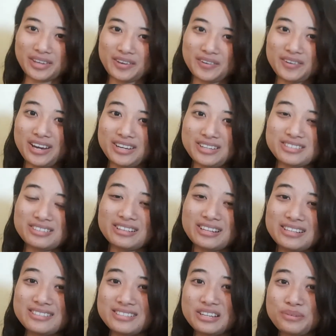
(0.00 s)
Okay, so the
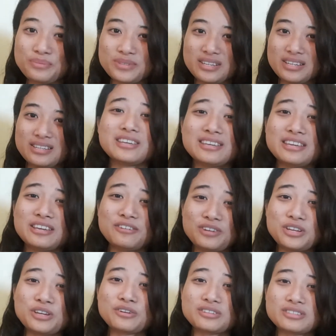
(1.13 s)
last tips is
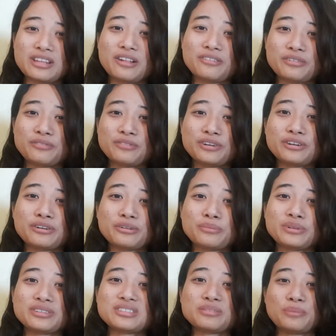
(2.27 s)
giving yourself a
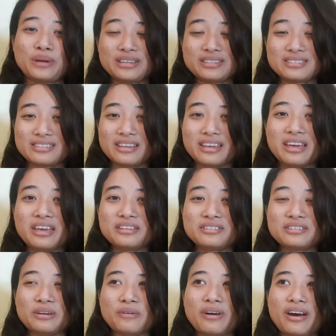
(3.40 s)
vulnerable space.
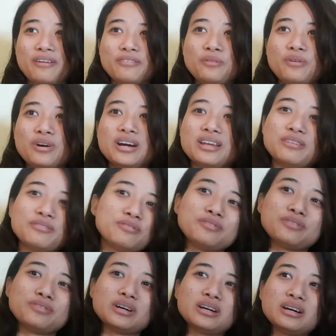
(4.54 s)
So everyone
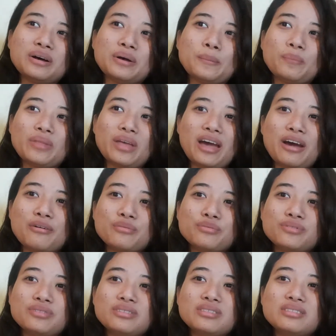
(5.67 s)
have
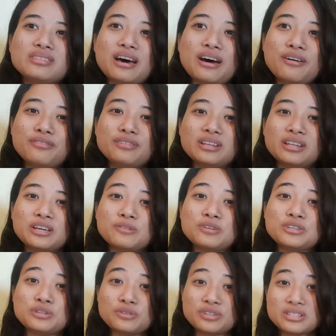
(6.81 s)
that feeling
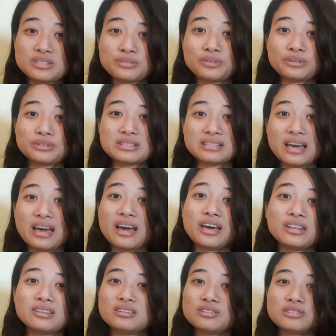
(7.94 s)
when you just feel
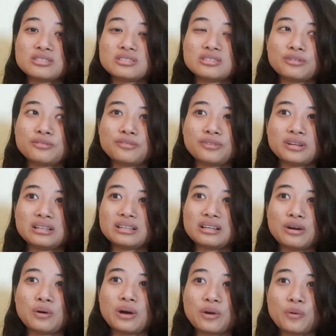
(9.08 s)
sad, you just don't feel
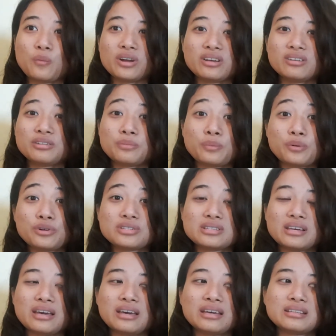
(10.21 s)
like 100%,
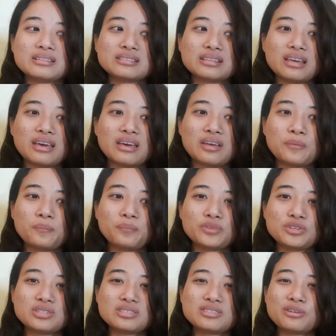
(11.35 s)
and you
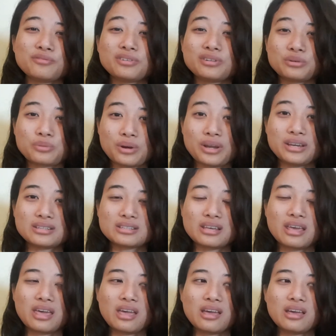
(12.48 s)
just don't feel great.
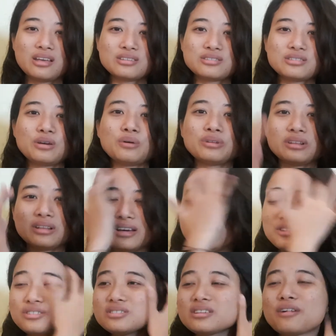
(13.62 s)
So let
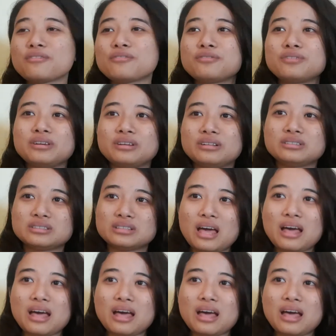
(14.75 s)
yourself feel